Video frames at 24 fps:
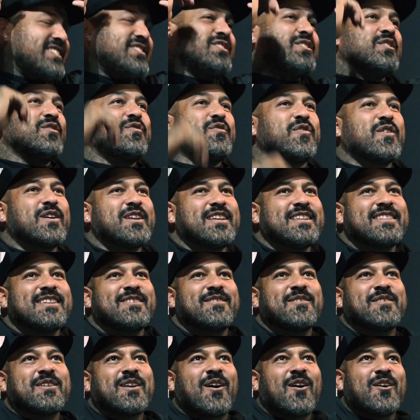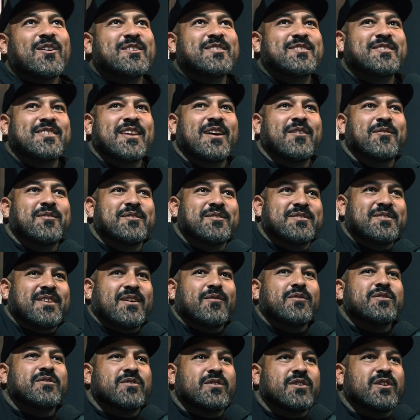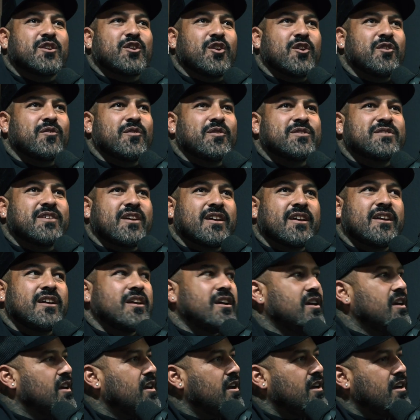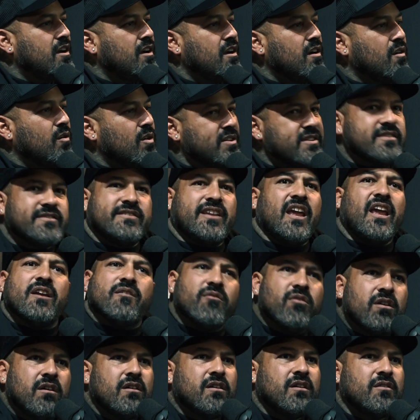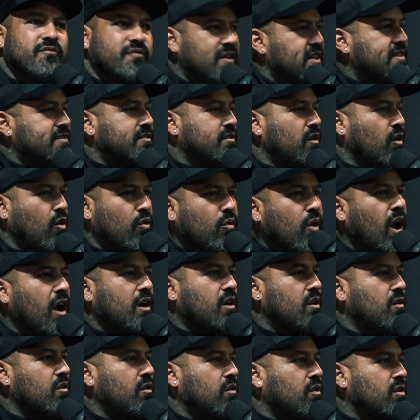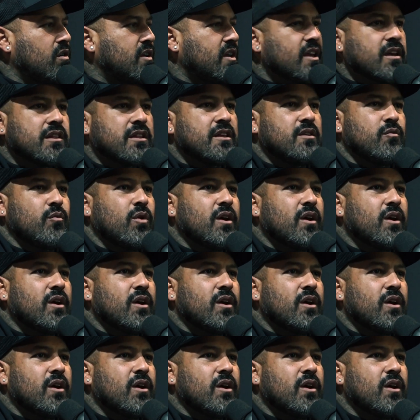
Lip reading: That's the funny thing when on set Kurt was like, what's his name? Vince or Rocco or Gilly?